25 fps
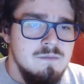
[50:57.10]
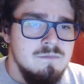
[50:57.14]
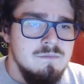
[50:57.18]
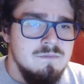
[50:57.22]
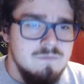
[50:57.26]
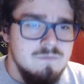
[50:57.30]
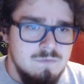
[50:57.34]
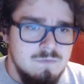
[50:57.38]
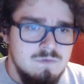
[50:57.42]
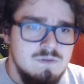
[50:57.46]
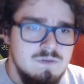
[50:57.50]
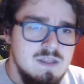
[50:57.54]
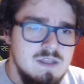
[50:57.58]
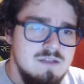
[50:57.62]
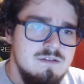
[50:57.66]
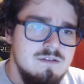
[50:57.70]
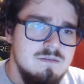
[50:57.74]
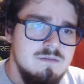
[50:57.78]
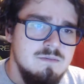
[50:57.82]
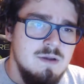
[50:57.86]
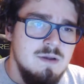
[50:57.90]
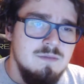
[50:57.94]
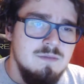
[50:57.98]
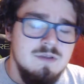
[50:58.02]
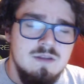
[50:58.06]
that's
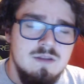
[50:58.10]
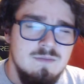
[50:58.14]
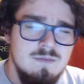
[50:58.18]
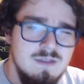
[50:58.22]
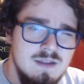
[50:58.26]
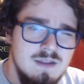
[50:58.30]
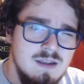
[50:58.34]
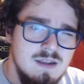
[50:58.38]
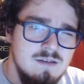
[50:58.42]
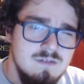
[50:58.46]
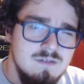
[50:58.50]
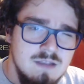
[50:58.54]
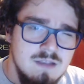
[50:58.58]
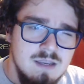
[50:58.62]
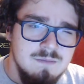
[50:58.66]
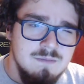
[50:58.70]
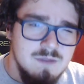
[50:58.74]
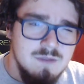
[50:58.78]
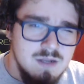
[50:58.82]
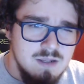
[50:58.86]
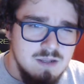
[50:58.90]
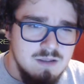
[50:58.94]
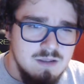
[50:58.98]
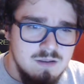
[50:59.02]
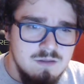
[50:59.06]
probably going to be the next time that
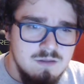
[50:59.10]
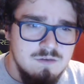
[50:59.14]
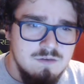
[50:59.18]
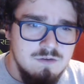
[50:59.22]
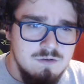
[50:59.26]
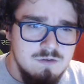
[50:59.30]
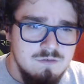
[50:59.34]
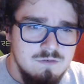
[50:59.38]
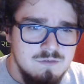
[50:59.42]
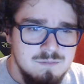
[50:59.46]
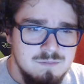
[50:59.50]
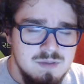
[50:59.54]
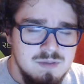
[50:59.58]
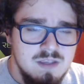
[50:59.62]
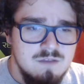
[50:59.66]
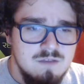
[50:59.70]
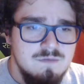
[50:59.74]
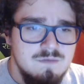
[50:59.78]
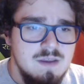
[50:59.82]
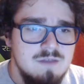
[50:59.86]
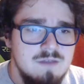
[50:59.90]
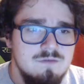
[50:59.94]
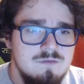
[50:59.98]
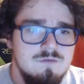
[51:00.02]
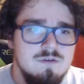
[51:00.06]
I do some
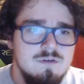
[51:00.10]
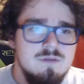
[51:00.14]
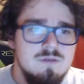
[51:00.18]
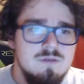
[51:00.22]
PS5 streams. Will